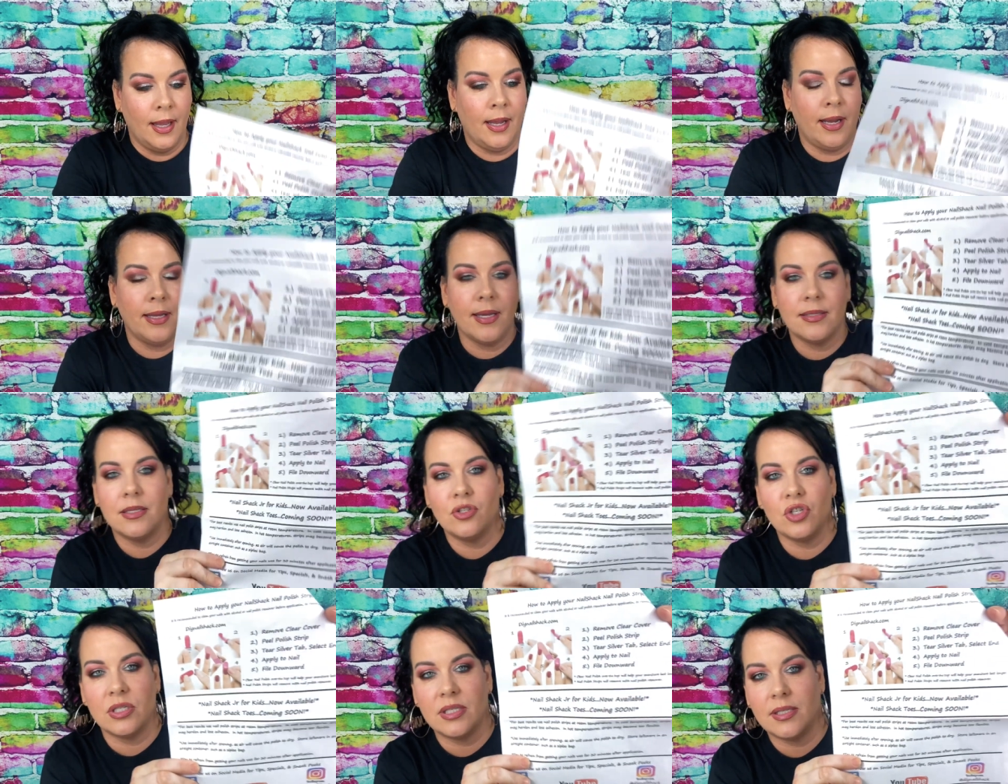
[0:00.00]
I guess
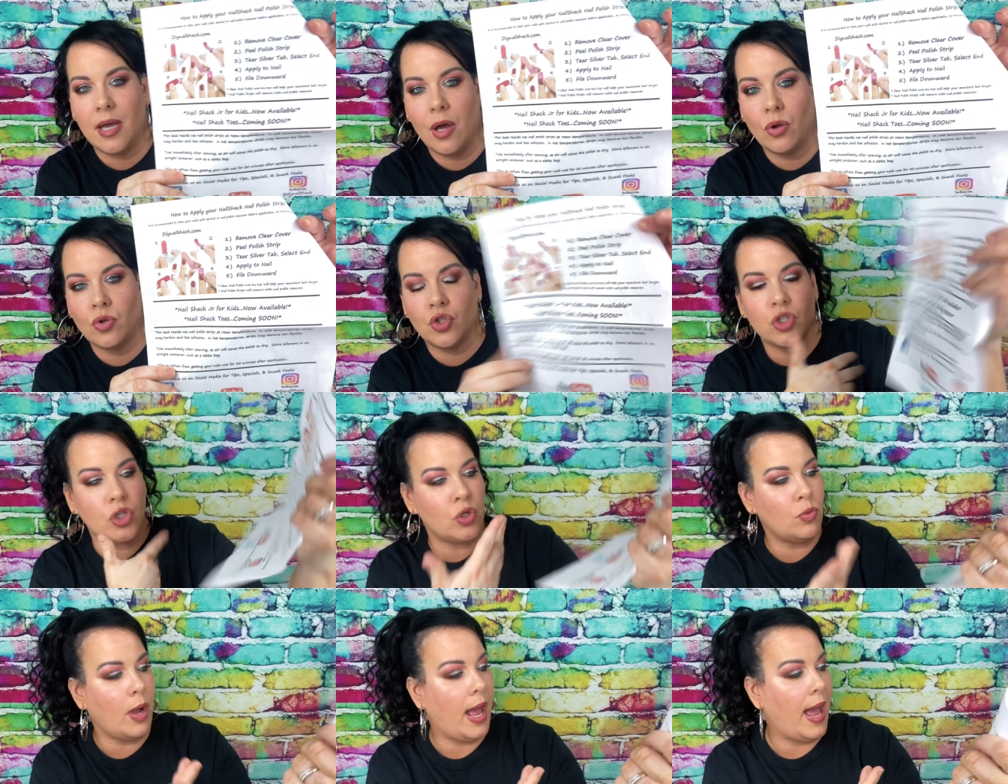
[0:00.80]
it just tells
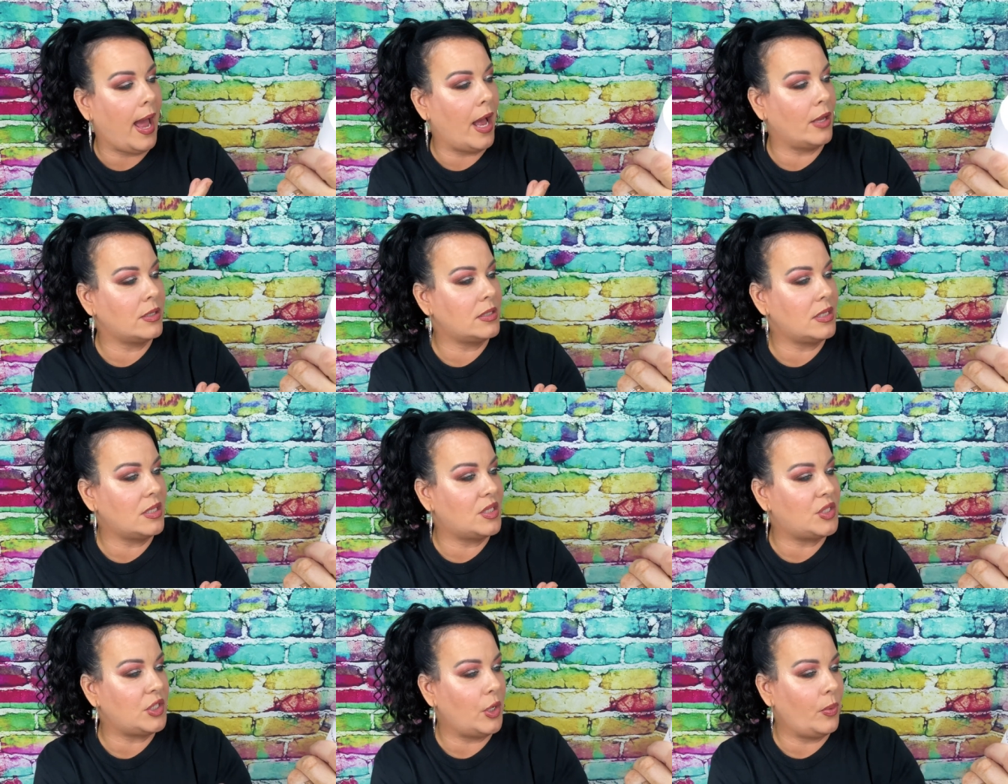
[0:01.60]
you how to
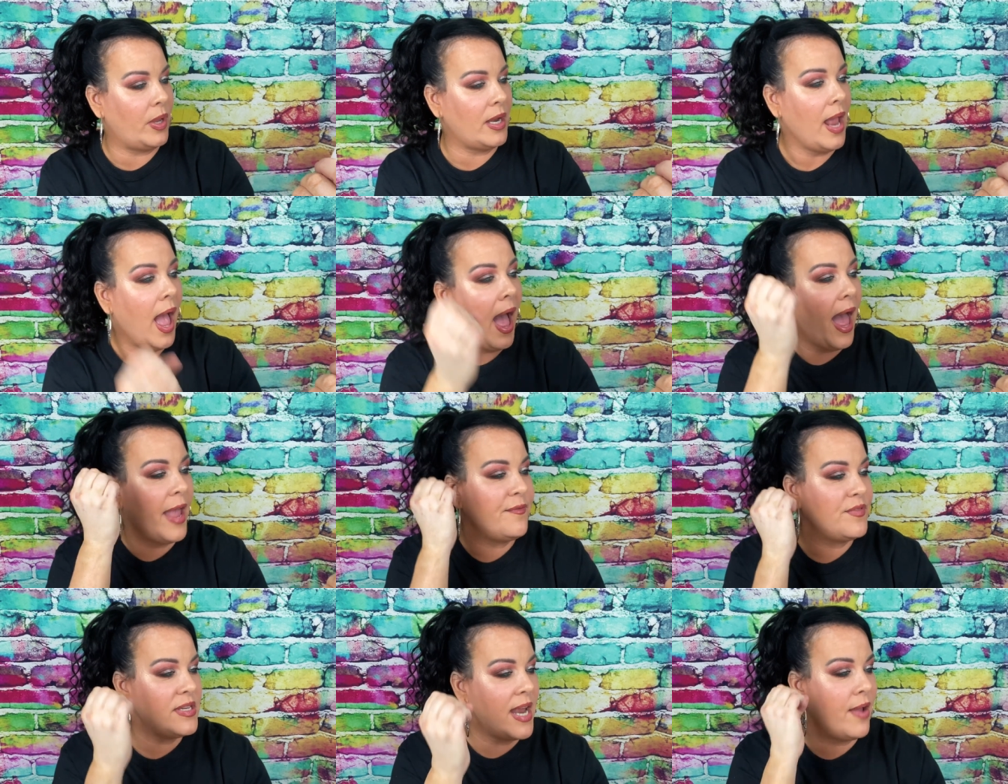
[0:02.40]
do it.
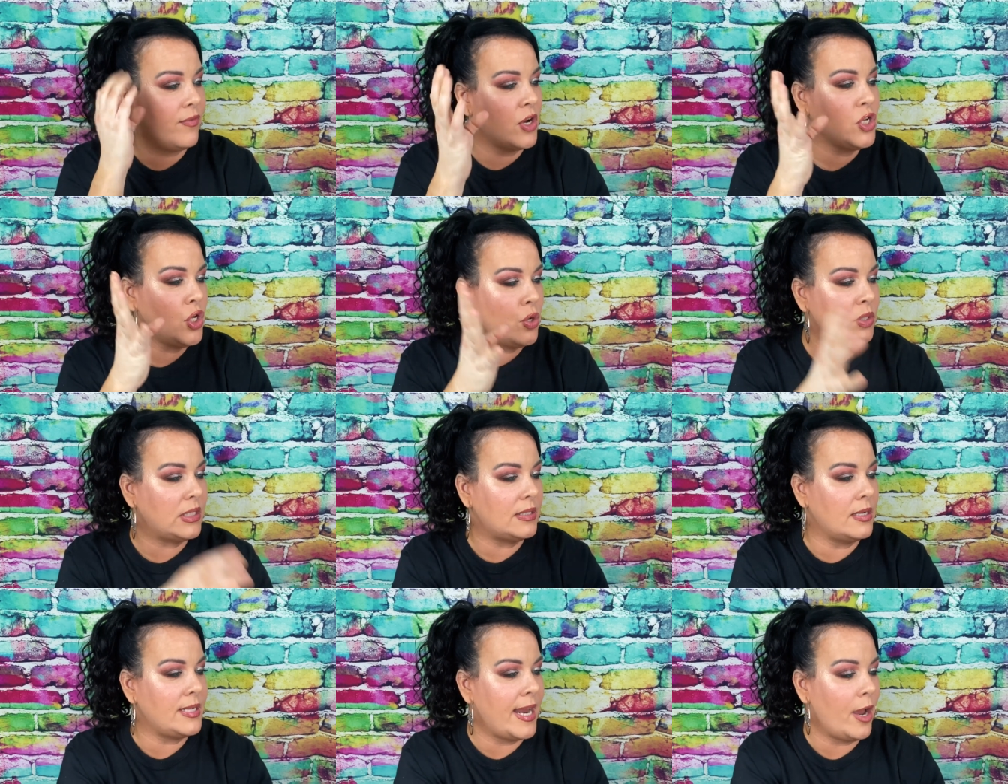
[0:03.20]
I've never
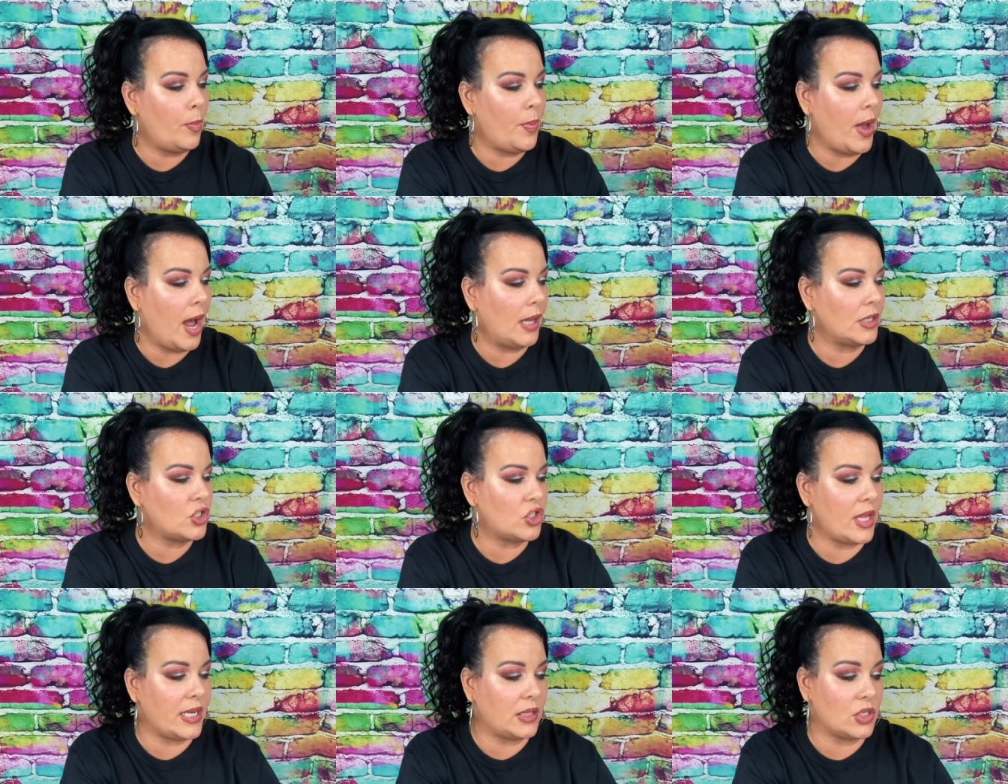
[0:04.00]
used nail
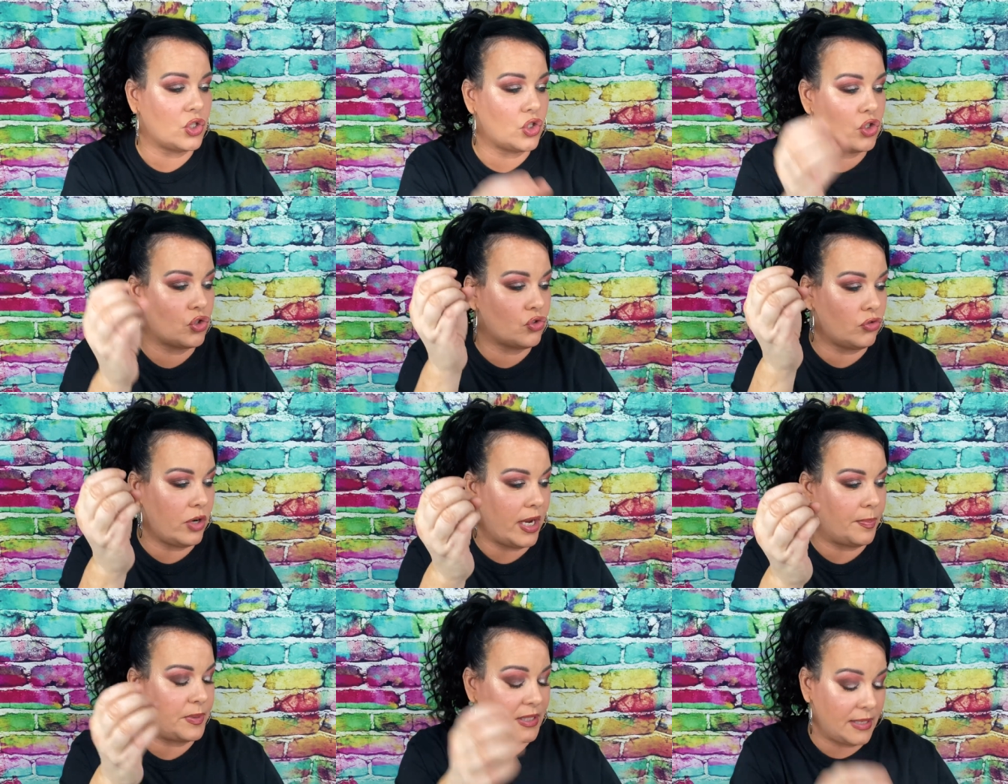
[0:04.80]
polish like the
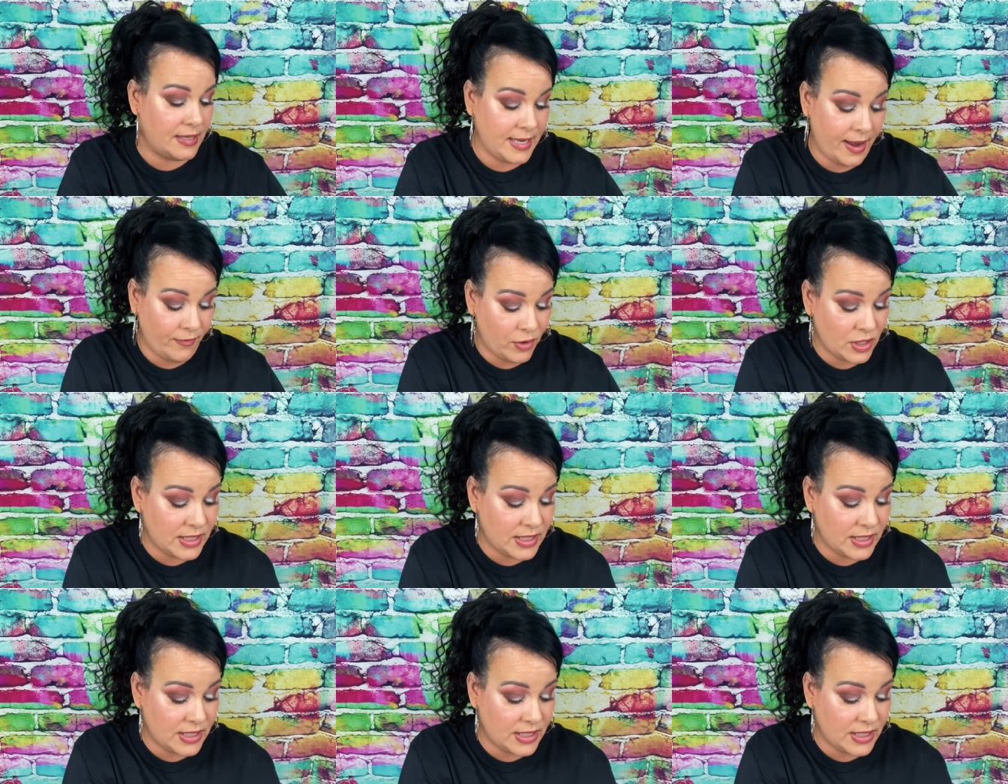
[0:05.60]
strips, never